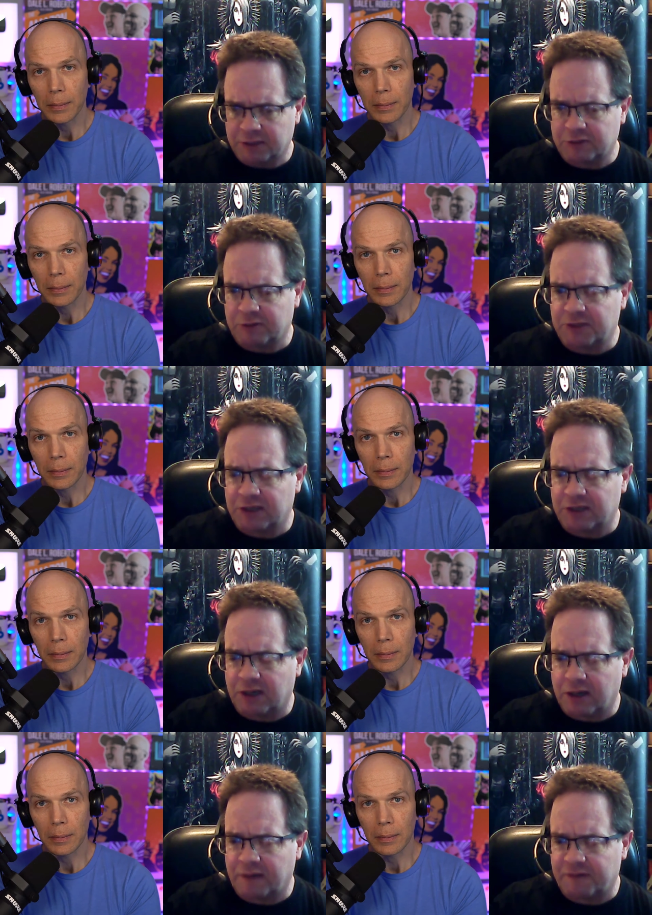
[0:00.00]
Speaker 1: subscription
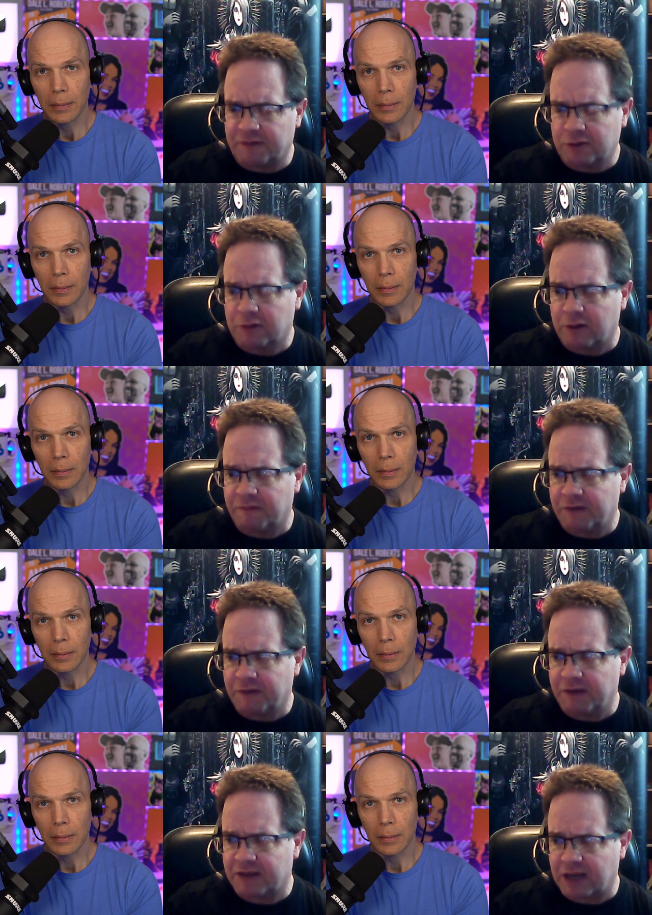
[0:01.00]
of
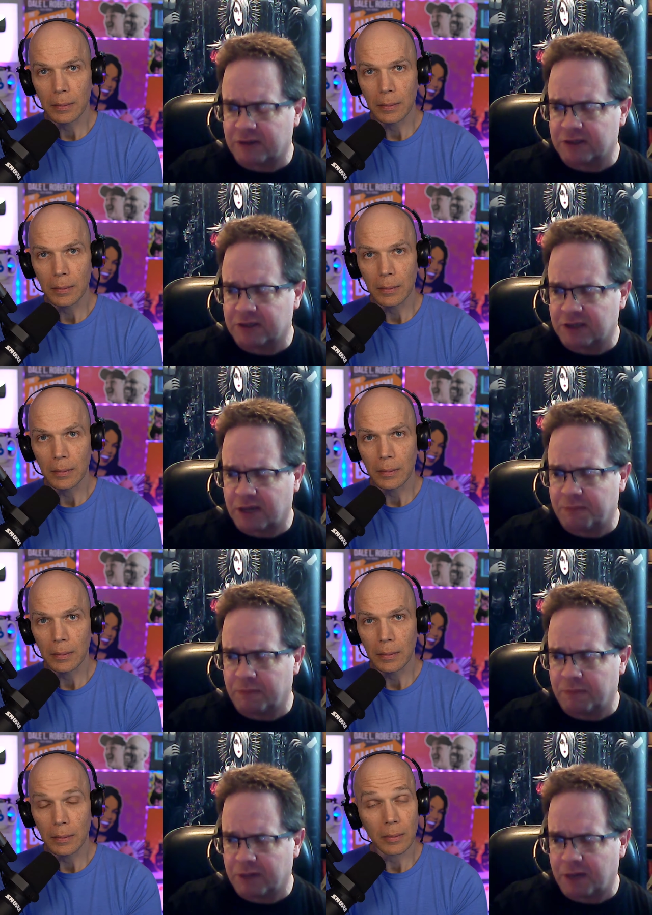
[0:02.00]
250,000 cop,
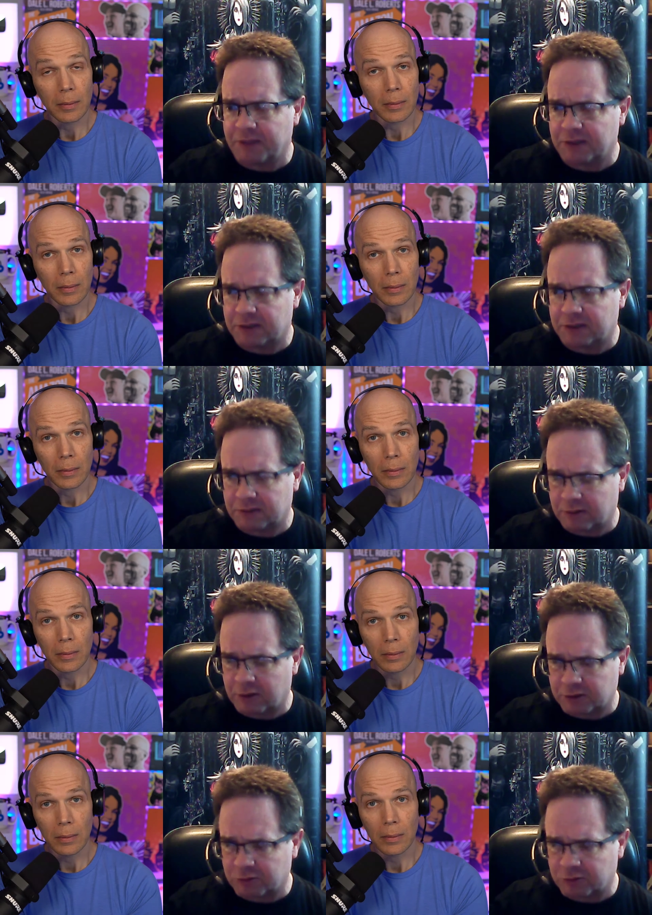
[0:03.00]
copies
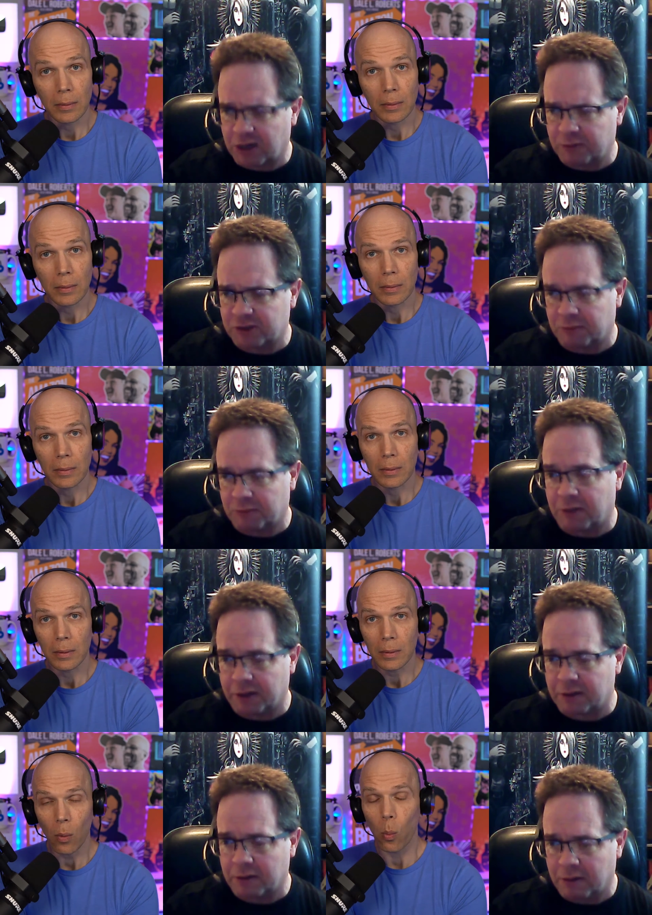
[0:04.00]
or subscribers a
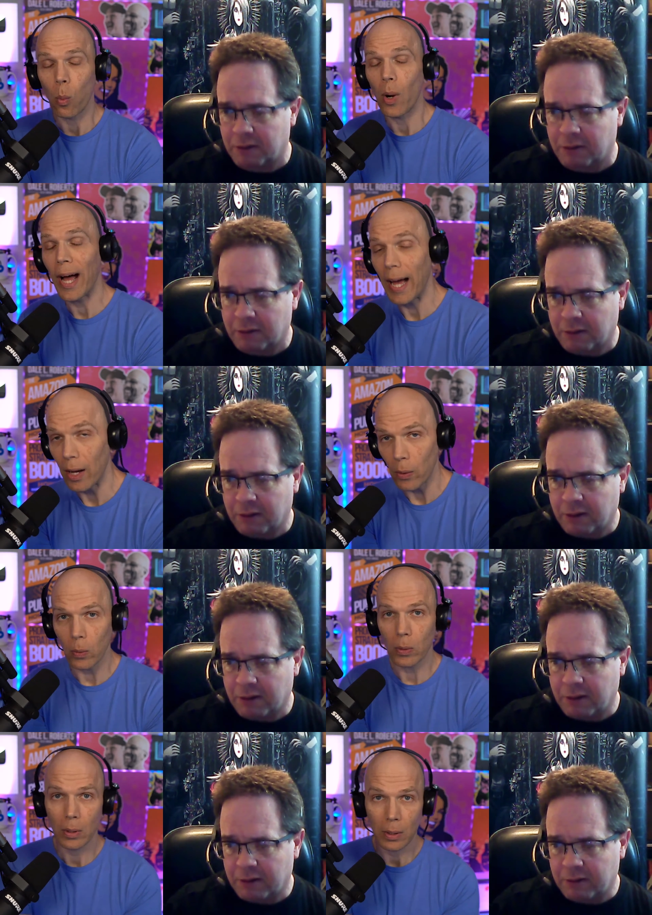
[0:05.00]
month. Wow.
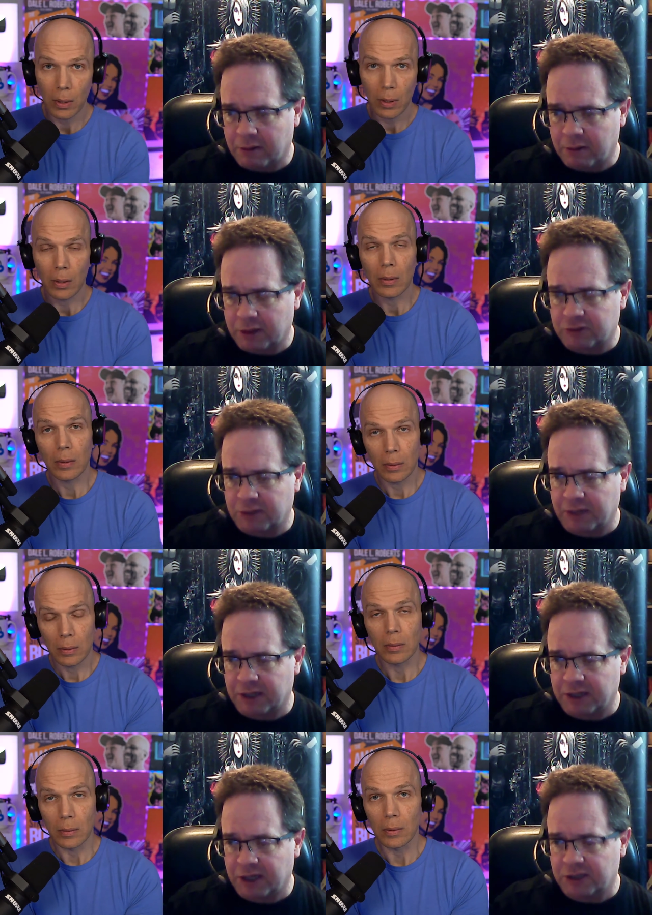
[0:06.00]
That's what that
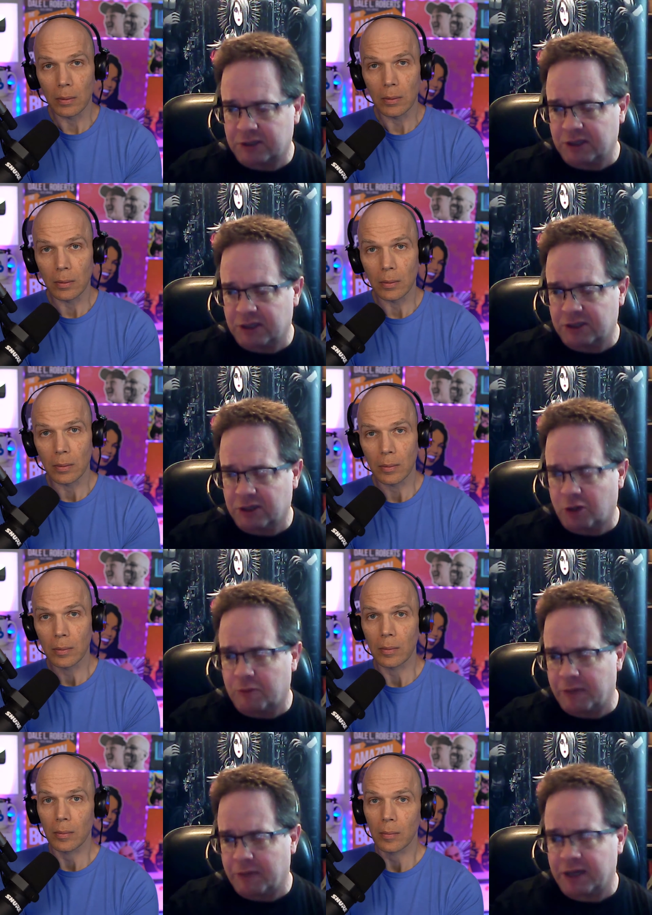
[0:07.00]
mag and it's it's a global